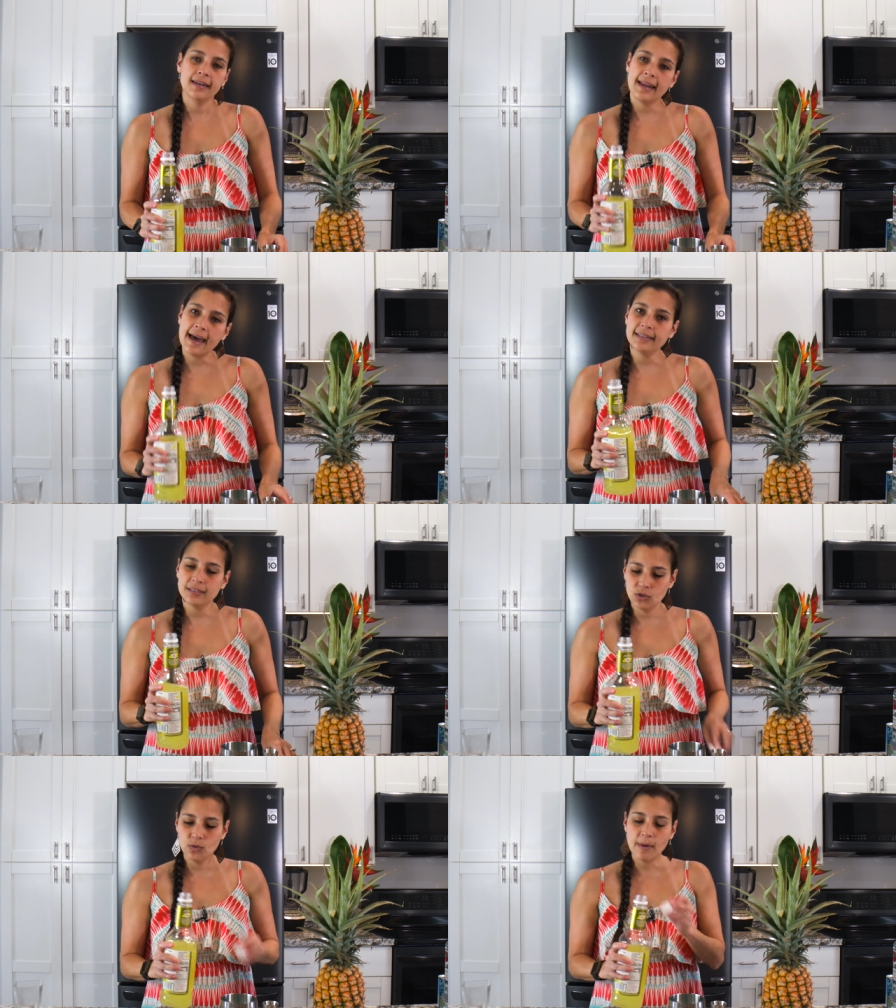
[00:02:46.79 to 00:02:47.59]
Not
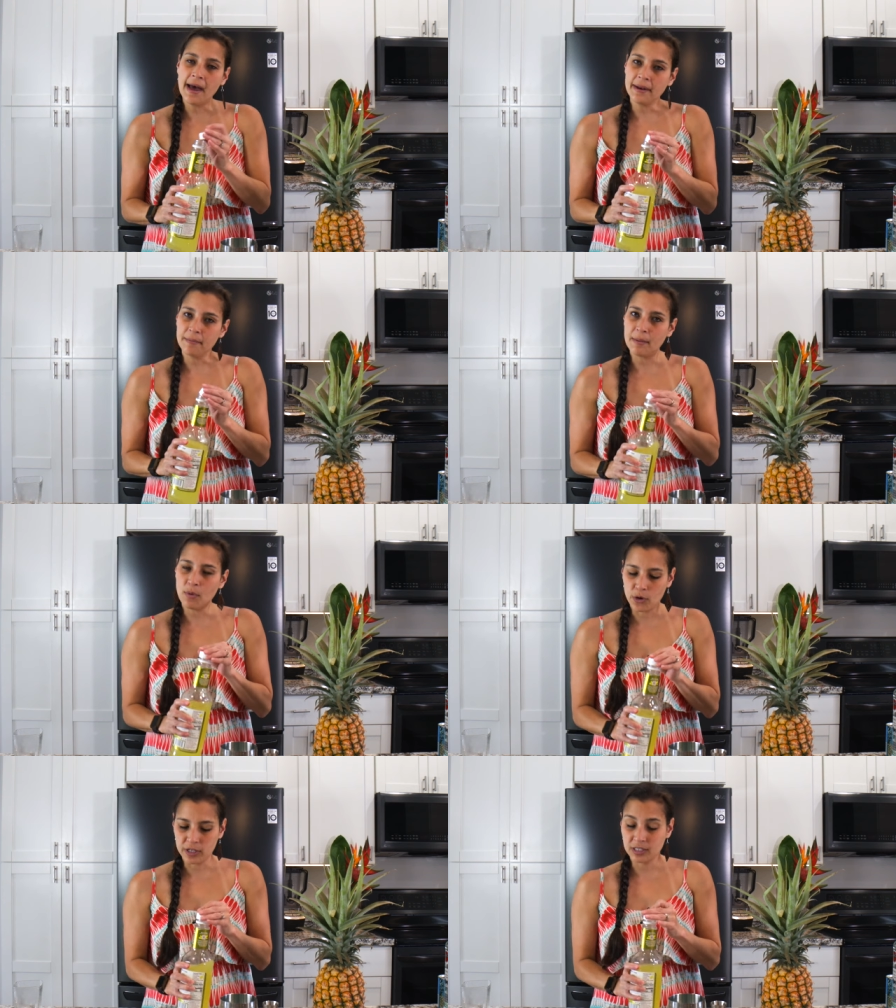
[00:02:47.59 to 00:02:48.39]
too bad, my
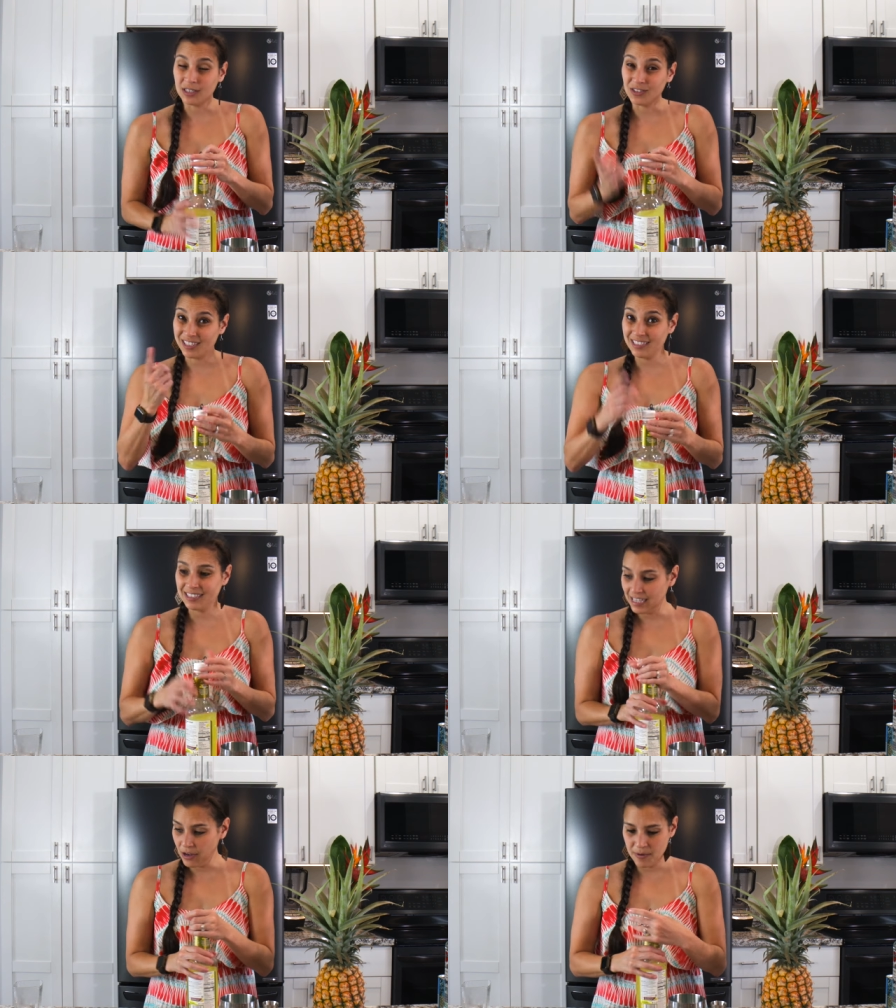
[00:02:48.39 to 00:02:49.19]
pouring skills. Let's
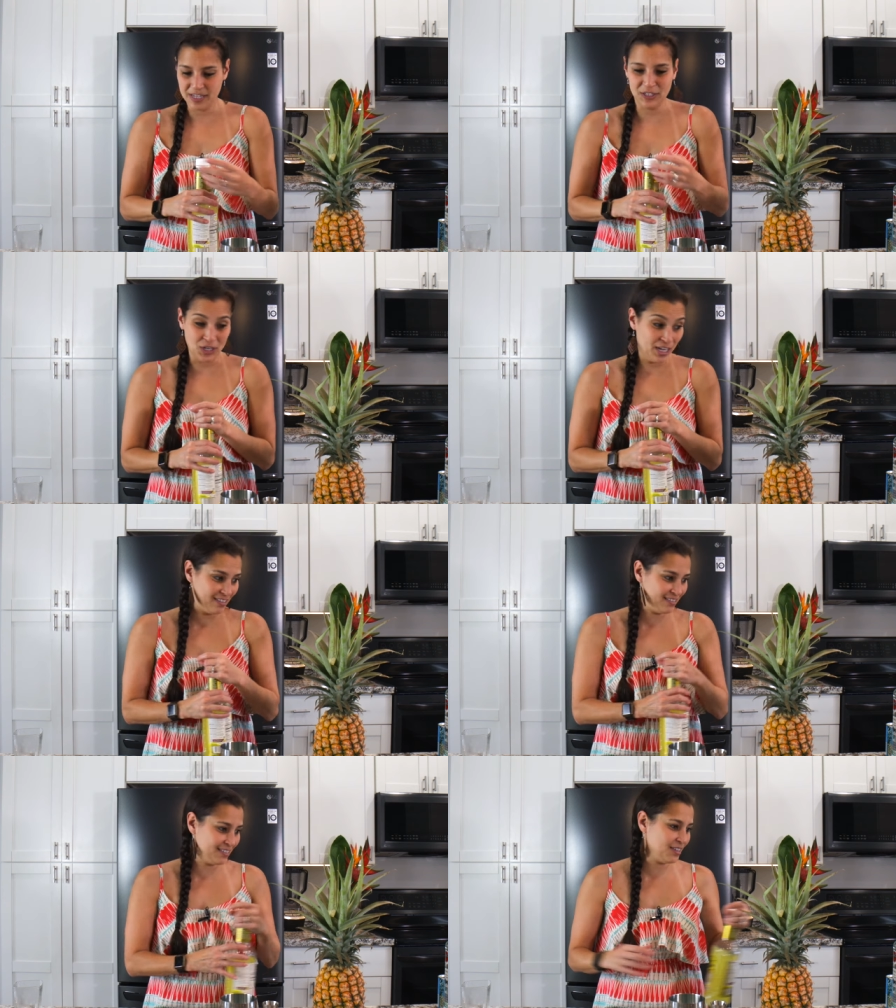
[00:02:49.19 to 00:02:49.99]
see how my
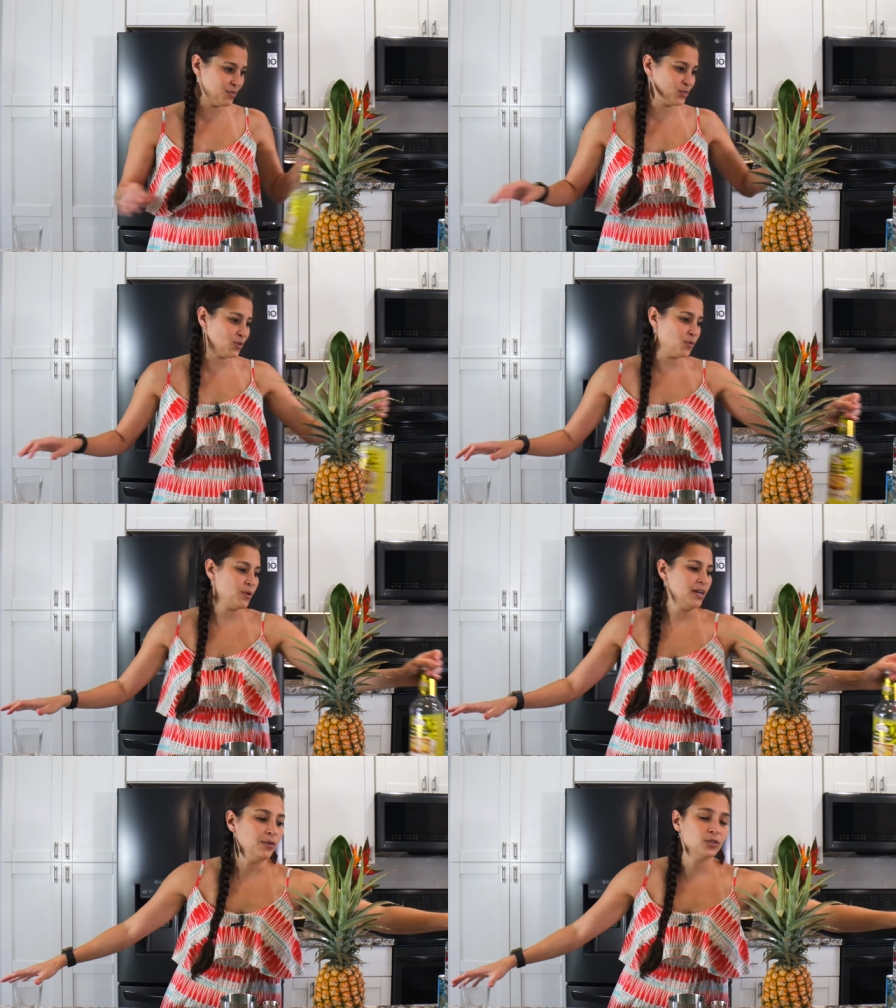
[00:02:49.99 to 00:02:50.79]
shaking skills go.
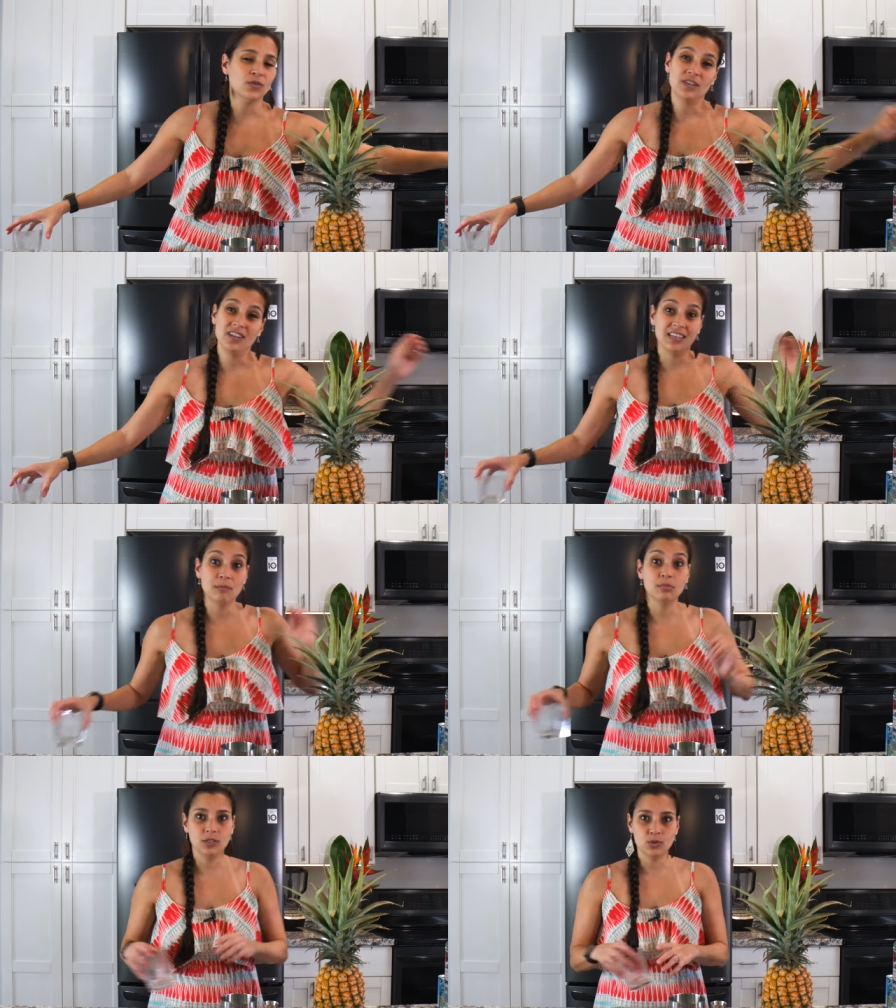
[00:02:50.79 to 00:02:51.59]
I was over here
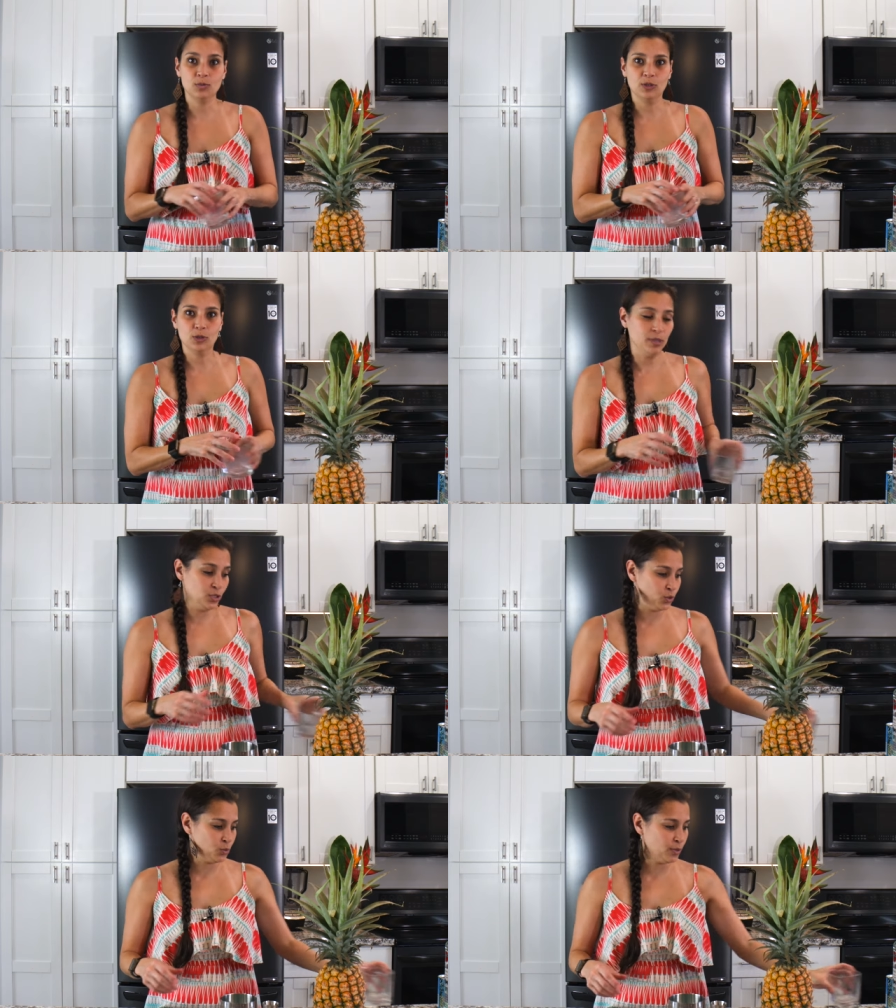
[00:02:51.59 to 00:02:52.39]
like, please don't spill,
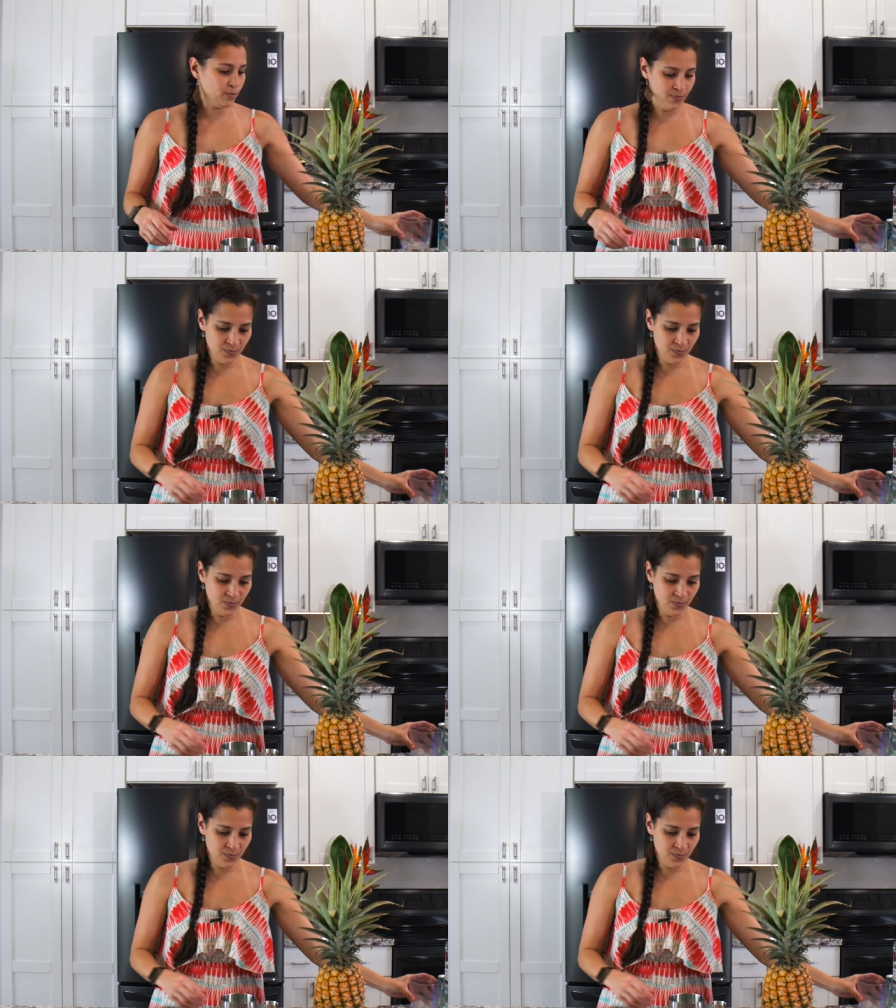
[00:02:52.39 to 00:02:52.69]
please don't spill.